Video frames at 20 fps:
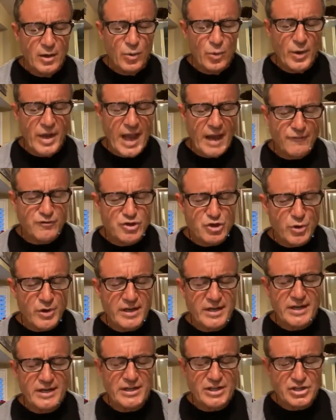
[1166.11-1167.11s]
we have
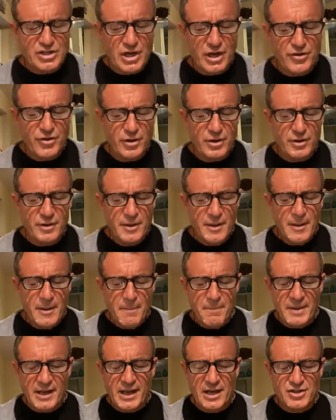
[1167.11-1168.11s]
treated each other
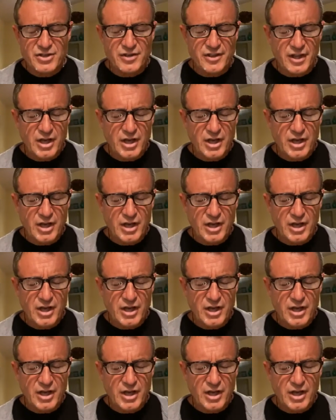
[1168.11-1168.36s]
because